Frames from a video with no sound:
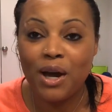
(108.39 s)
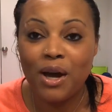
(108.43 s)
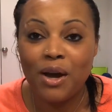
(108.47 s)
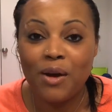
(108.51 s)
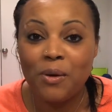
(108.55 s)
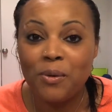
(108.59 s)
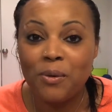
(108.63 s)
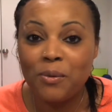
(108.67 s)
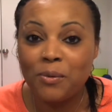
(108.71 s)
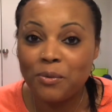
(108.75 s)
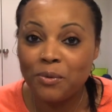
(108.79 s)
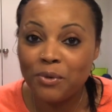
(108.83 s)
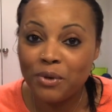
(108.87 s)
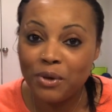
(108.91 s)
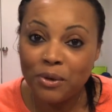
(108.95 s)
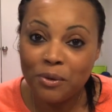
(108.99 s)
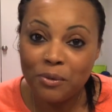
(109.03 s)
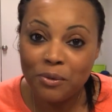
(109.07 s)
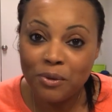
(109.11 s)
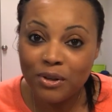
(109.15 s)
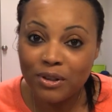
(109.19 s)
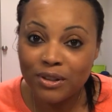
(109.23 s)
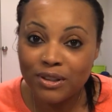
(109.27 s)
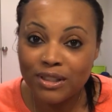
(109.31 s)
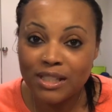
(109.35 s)
my own
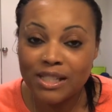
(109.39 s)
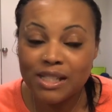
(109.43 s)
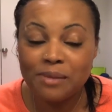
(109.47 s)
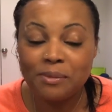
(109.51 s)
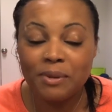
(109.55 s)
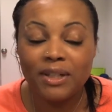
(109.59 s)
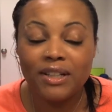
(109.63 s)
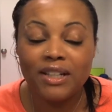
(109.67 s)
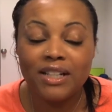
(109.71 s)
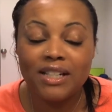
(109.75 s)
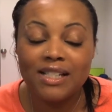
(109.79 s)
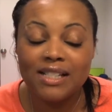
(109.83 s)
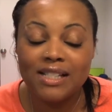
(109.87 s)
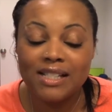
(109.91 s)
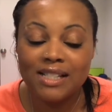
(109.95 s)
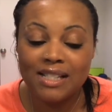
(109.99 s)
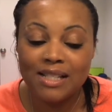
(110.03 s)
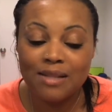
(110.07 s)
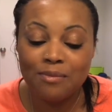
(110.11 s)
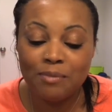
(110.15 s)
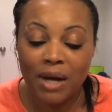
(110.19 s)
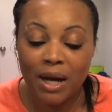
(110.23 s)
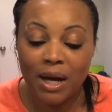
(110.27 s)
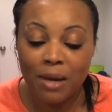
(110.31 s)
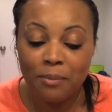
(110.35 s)
real world experience
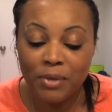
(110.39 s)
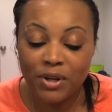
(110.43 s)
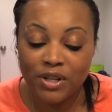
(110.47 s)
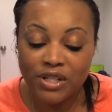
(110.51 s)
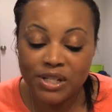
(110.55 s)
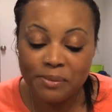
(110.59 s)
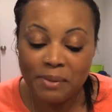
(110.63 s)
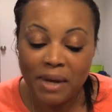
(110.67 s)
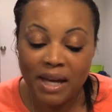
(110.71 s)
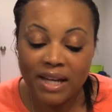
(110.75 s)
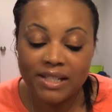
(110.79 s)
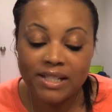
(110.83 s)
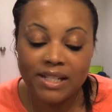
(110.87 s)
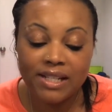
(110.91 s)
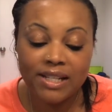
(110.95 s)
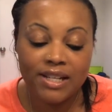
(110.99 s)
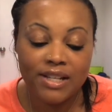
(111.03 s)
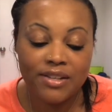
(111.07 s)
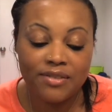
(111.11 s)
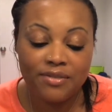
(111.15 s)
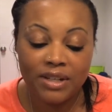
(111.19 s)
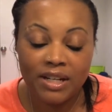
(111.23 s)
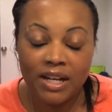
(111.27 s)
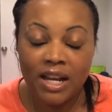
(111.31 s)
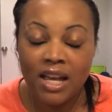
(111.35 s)
and my
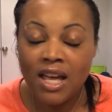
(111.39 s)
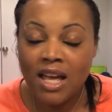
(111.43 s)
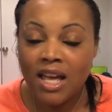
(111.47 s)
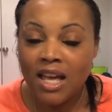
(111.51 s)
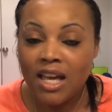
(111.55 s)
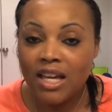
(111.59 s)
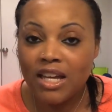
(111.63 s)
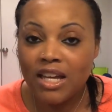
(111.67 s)
perspective, and